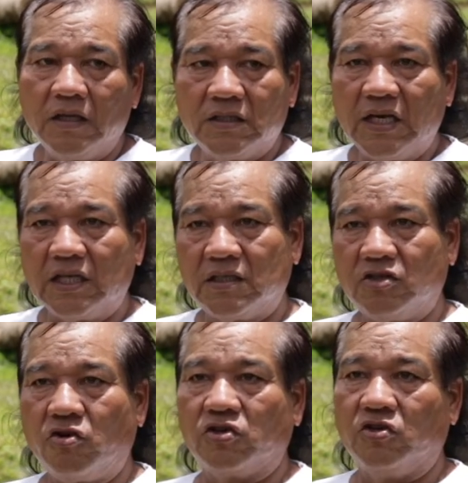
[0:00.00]
Is that
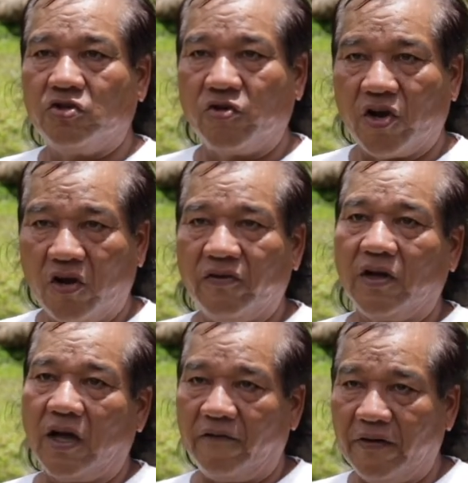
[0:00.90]
structure strong enough?
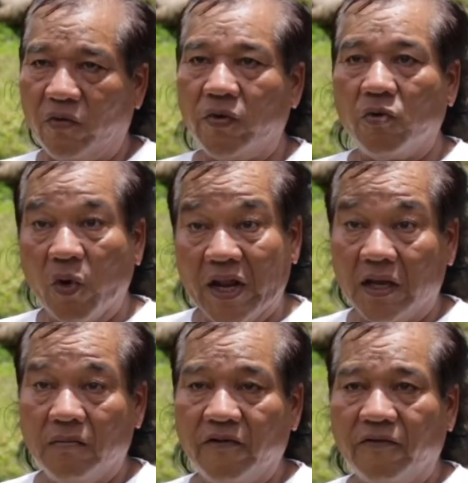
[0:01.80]
And I think we were
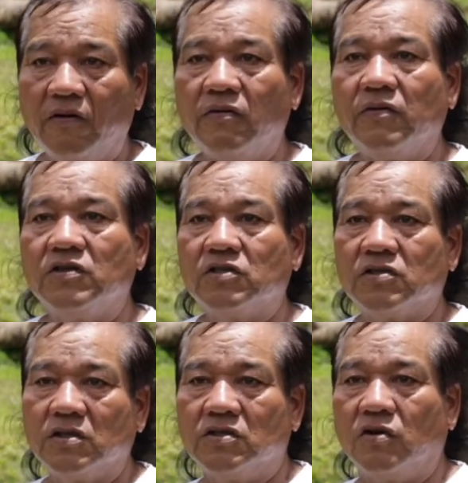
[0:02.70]
looking at it before, the,
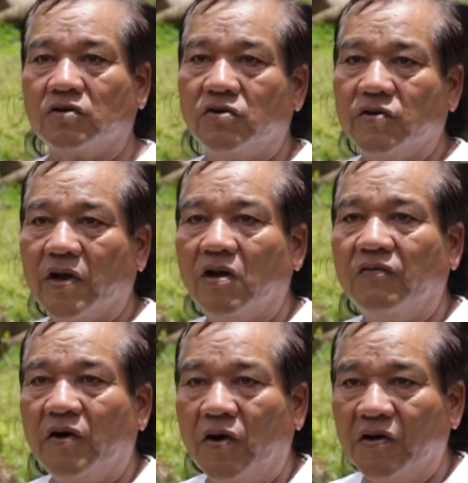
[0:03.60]
structure strong
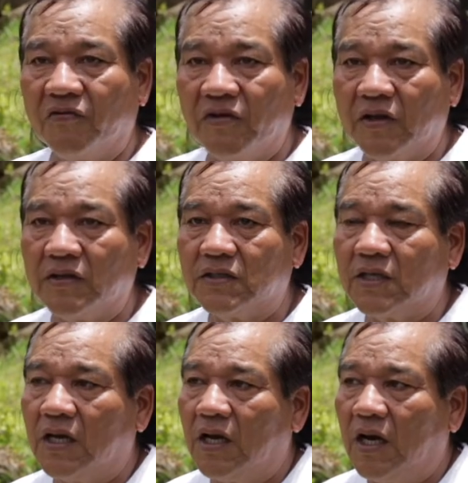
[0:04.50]
enough, other
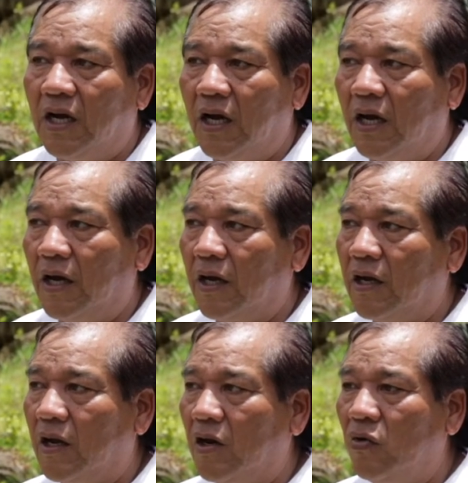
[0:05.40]
things,
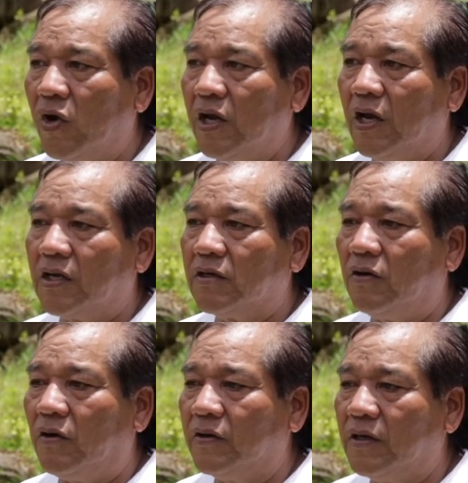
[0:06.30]
and uh, looking at
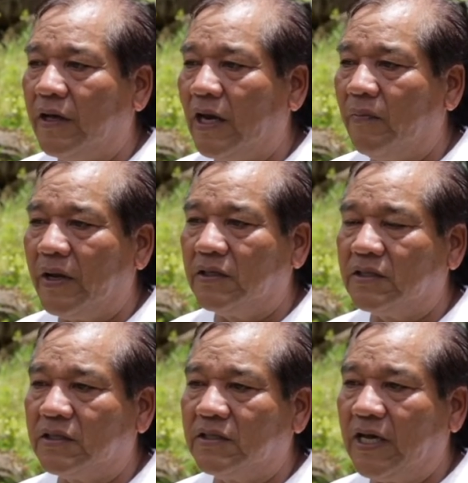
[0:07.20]
other
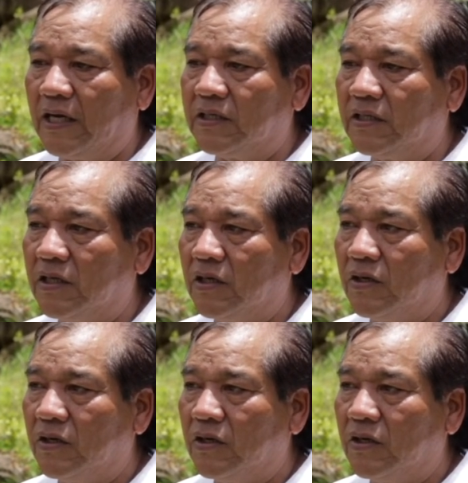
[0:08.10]
elements that